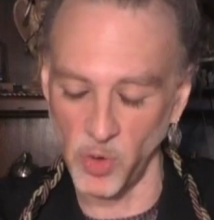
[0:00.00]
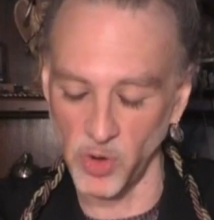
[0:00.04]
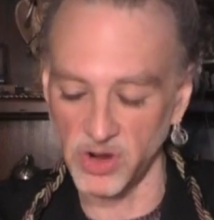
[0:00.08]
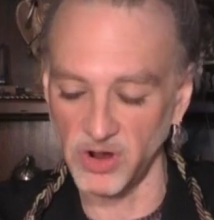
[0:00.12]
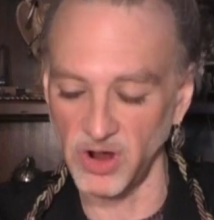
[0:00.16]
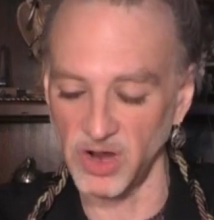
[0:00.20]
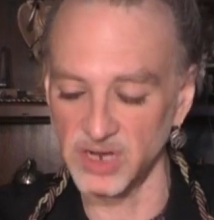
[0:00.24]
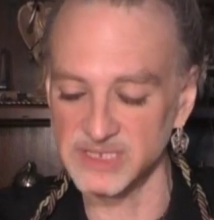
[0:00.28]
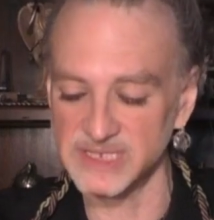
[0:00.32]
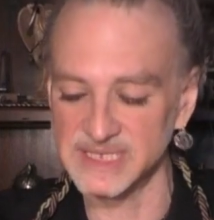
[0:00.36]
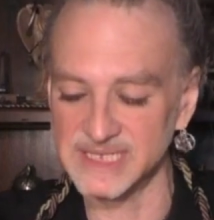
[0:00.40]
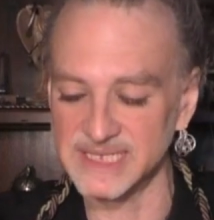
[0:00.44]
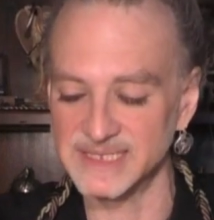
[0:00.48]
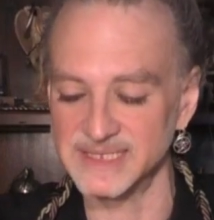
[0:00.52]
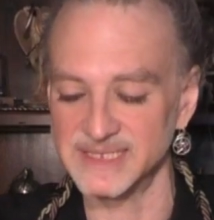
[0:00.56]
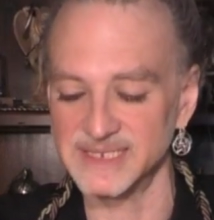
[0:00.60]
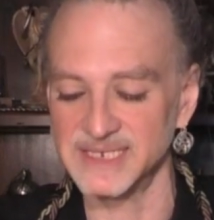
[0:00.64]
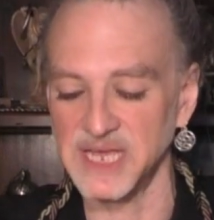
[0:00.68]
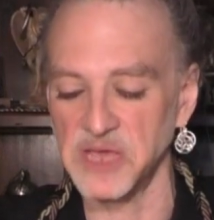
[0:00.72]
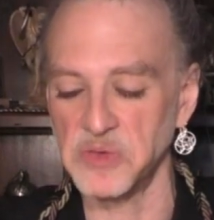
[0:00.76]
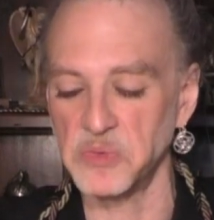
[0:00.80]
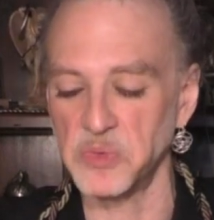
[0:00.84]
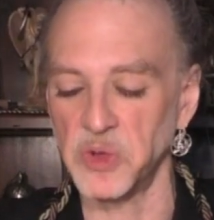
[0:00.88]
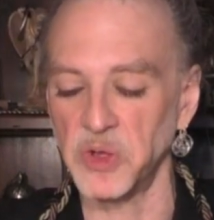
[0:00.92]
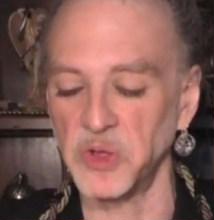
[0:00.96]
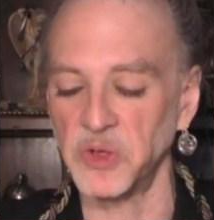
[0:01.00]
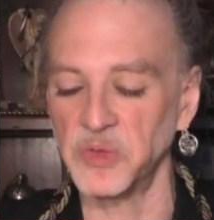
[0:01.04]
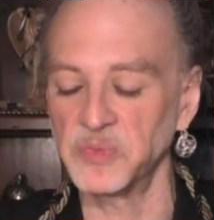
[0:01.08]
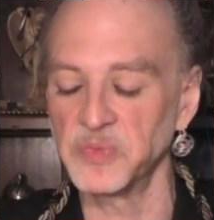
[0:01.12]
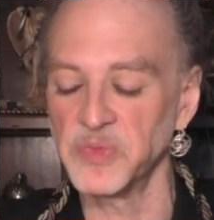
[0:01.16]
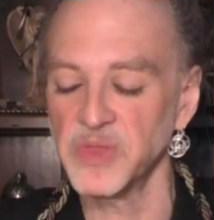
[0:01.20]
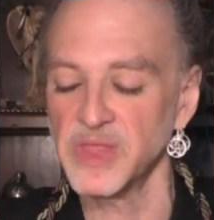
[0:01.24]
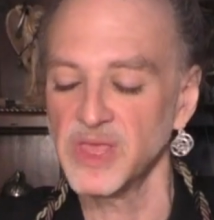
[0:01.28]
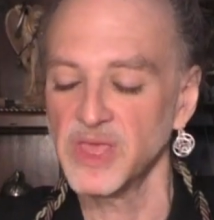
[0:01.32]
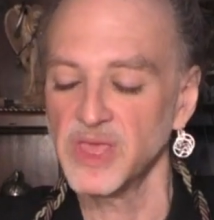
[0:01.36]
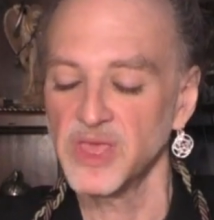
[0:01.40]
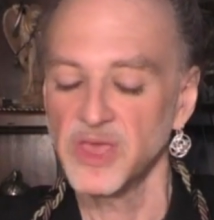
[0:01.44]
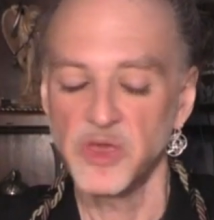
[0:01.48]
more cards at the table.
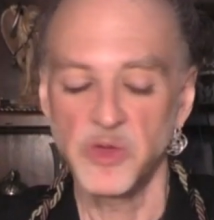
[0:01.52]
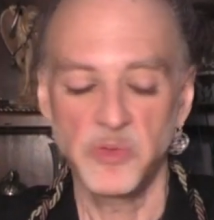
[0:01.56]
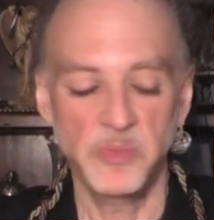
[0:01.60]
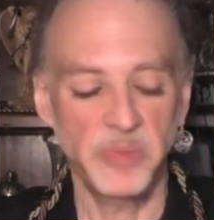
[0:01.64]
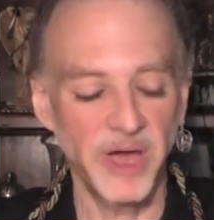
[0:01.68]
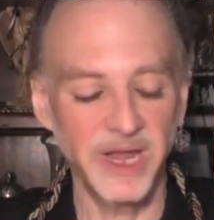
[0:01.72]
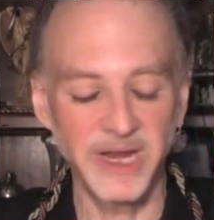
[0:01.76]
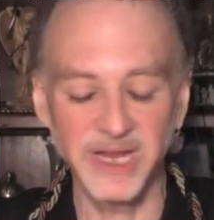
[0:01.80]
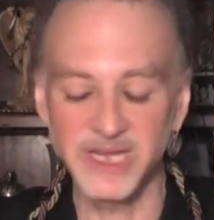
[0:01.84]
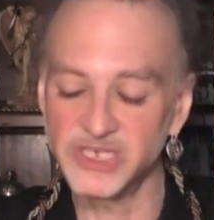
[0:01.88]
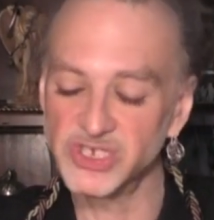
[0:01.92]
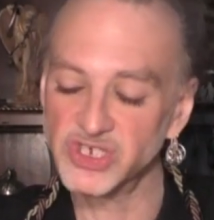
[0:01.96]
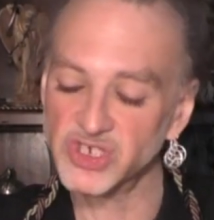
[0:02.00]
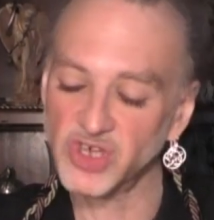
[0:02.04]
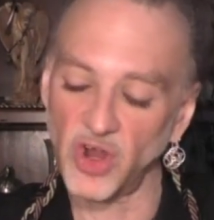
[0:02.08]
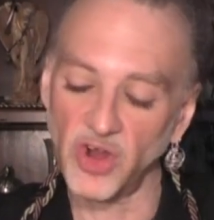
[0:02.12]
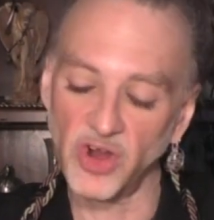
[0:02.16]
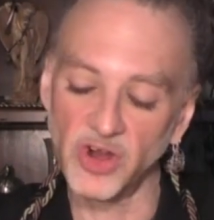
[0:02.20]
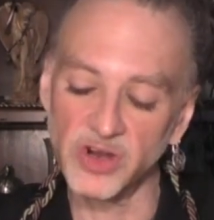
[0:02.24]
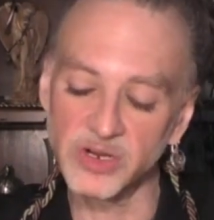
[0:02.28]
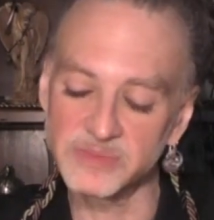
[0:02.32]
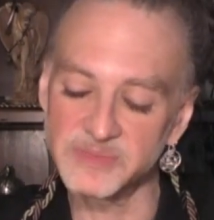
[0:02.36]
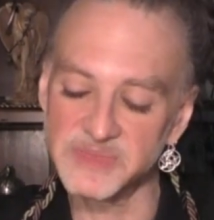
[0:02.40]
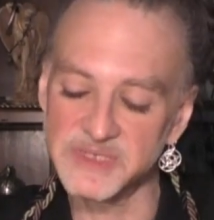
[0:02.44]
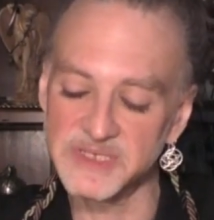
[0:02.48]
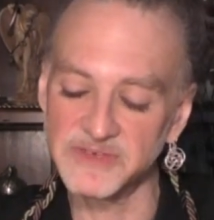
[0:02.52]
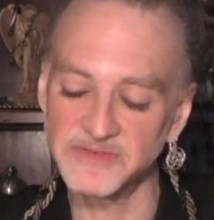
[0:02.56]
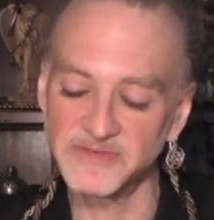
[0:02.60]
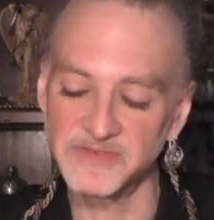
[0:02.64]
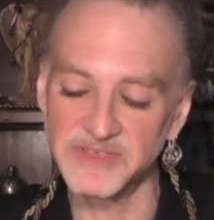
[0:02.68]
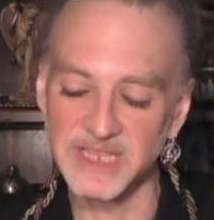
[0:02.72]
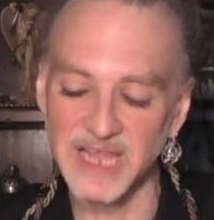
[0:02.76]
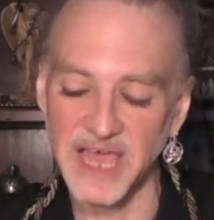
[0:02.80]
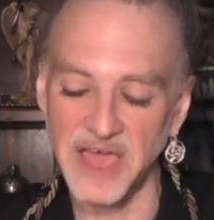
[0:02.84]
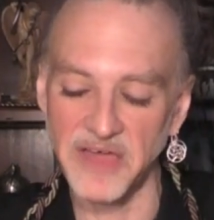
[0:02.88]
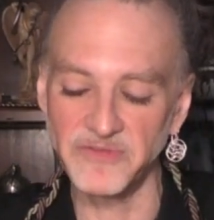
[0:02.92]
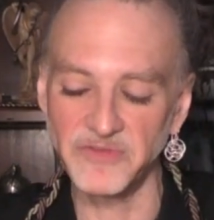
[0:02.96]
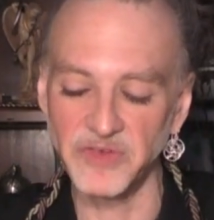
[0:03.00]
But in terms of
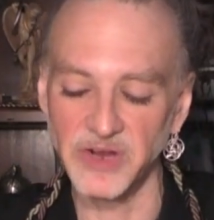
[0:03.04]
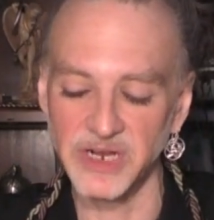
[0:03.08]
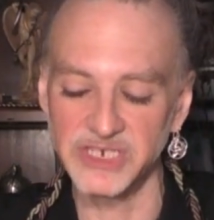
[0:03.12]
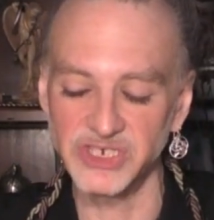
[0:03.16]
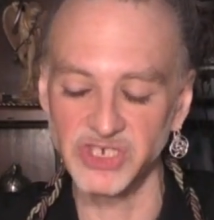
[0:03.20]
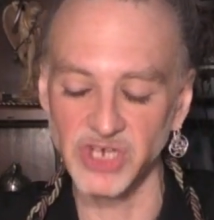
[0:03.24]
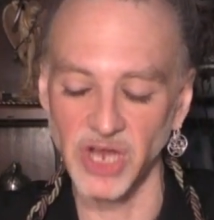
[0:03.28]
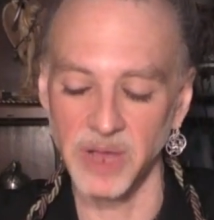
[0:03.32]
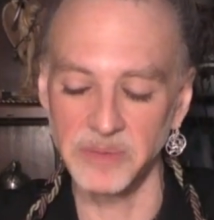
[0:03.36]
leverage,